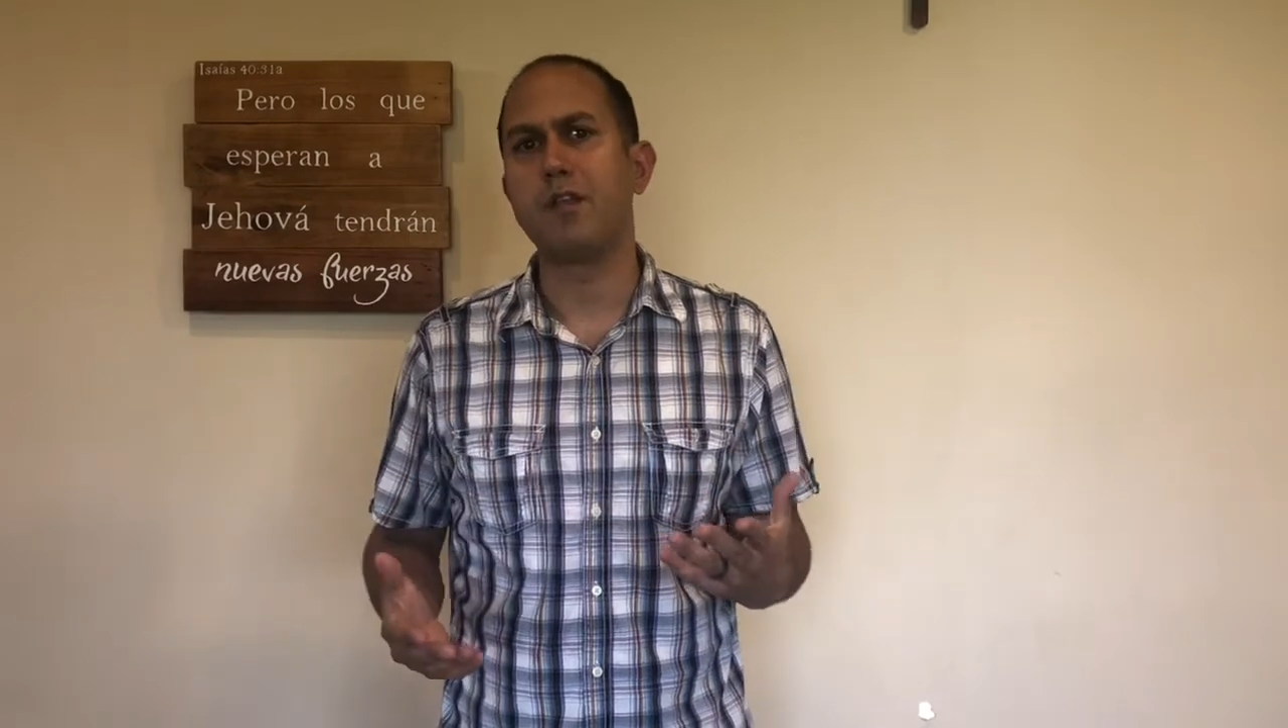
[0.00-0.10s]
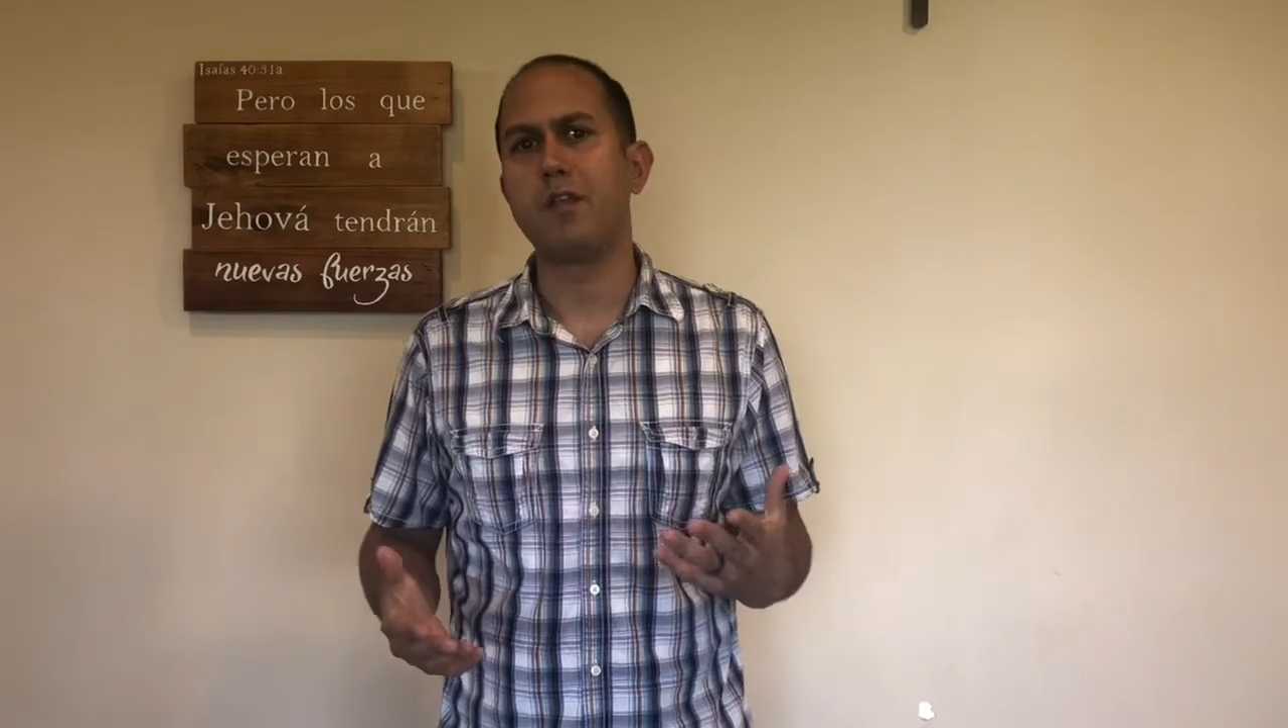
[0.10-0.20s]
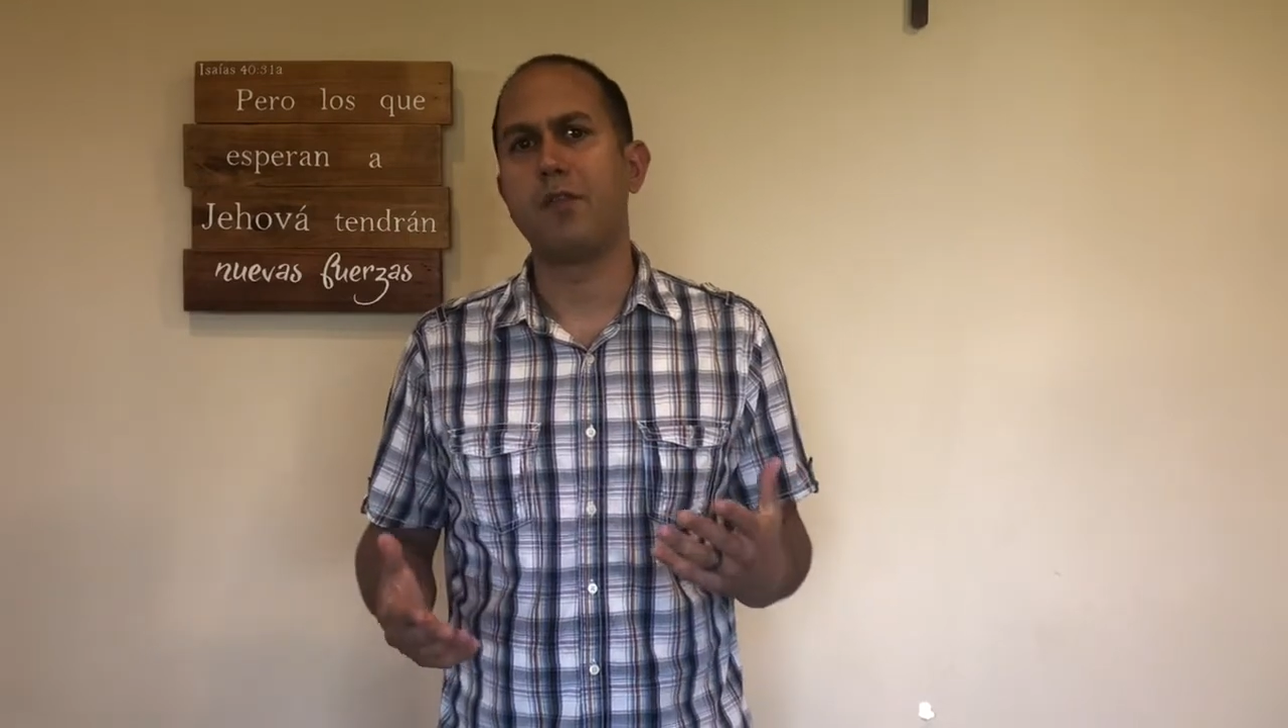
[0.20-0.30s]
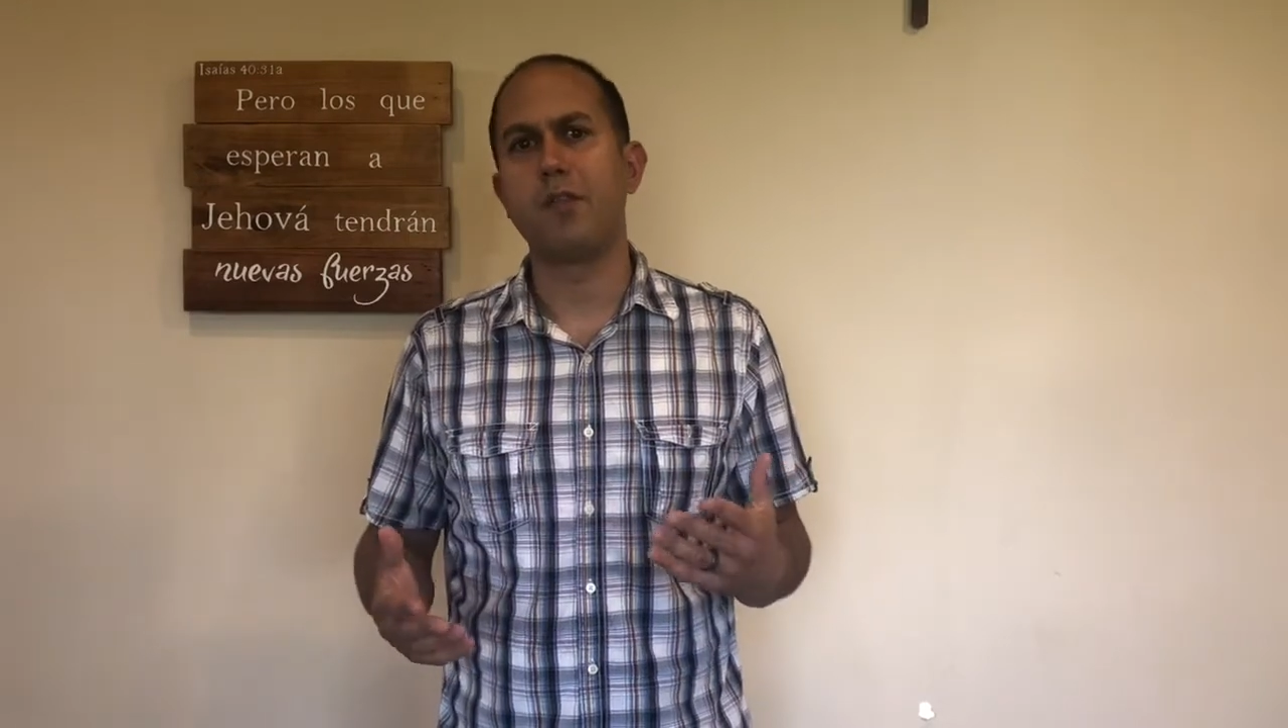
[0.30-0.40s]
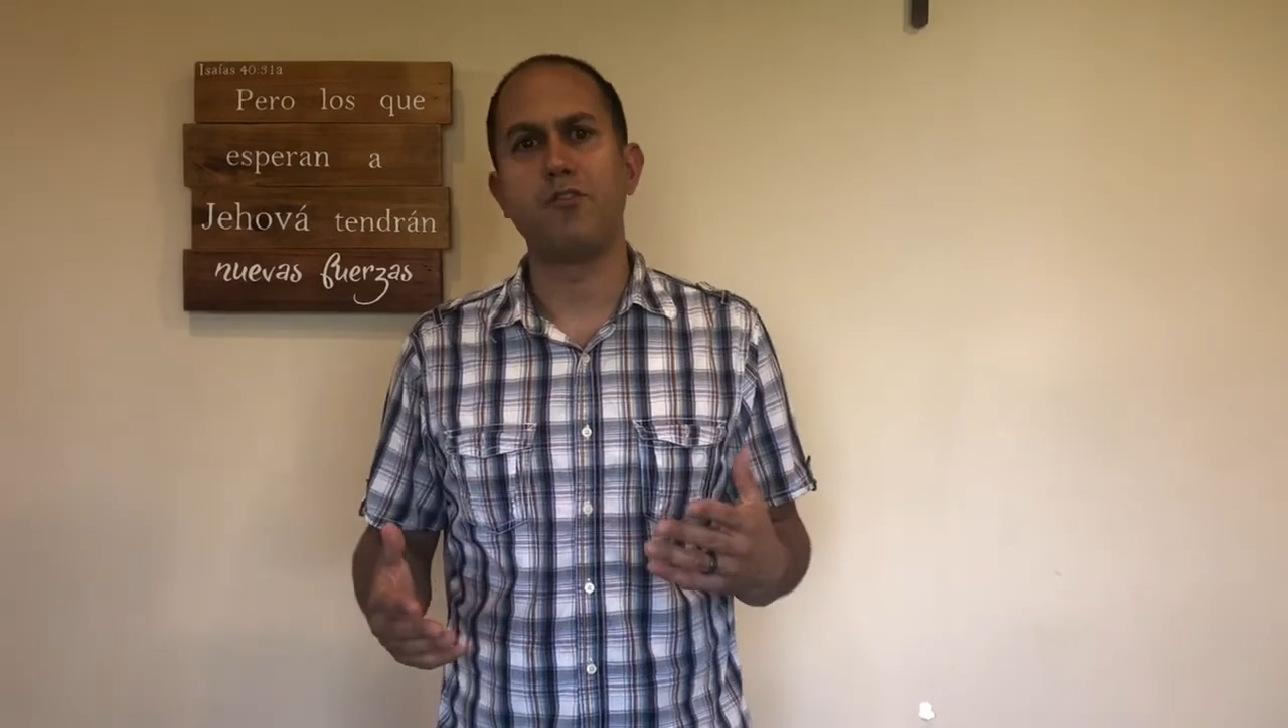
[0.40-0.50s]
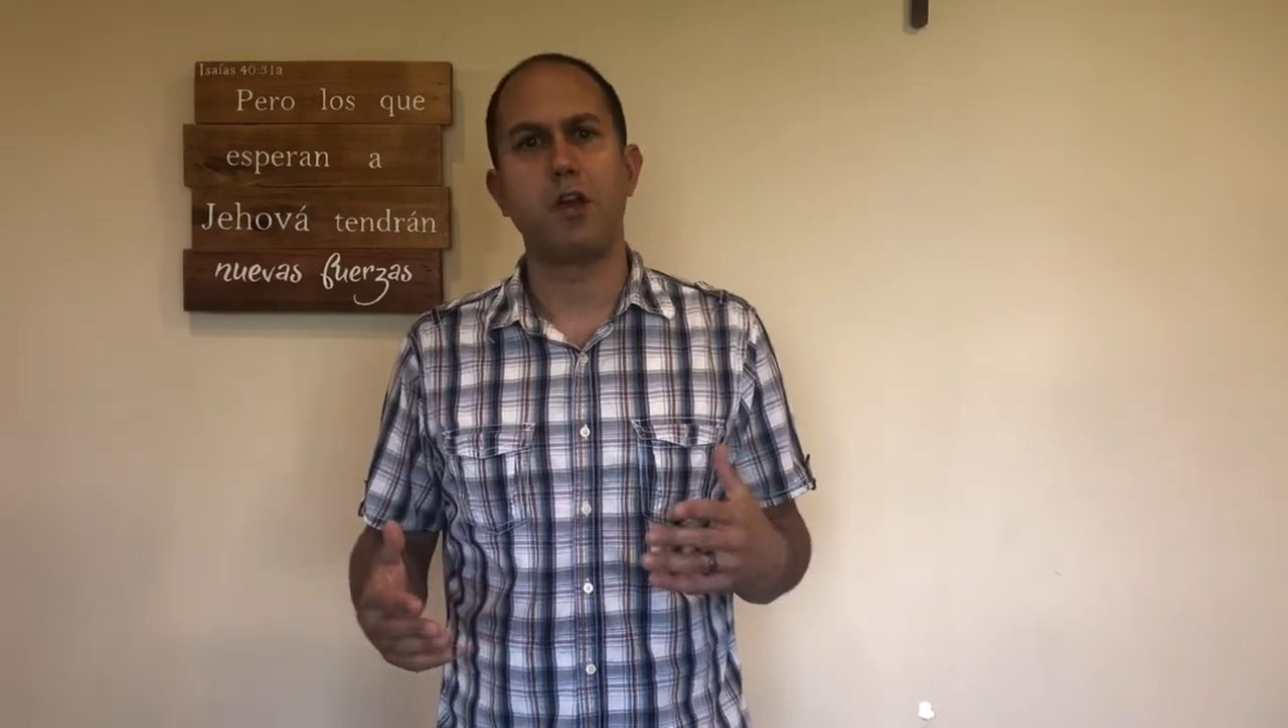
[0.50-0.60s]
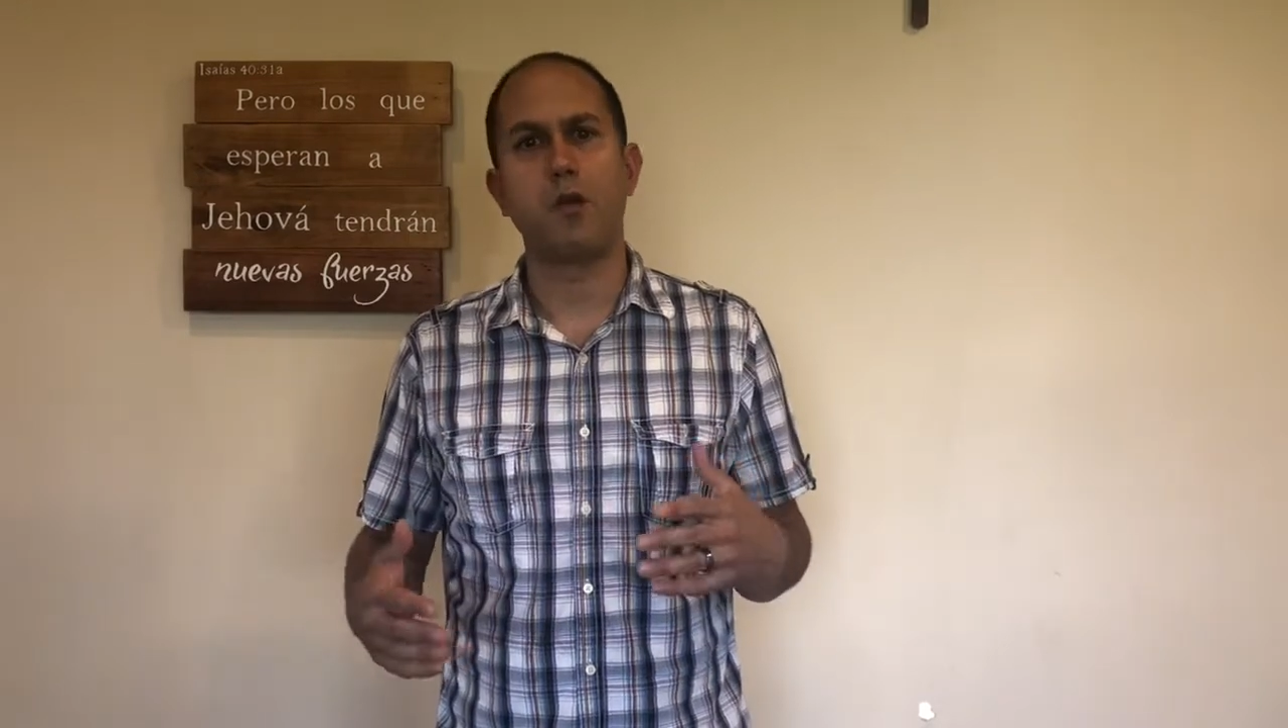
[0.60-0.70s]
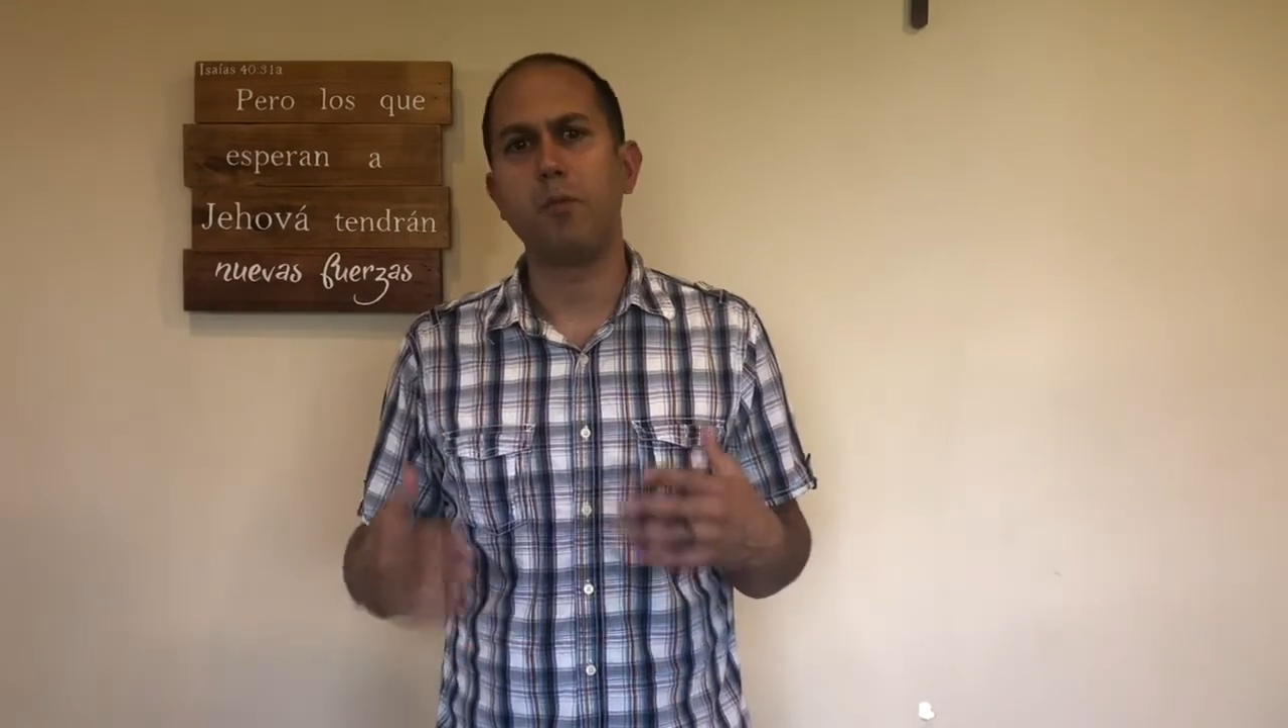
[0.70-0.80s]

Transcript: on this channel,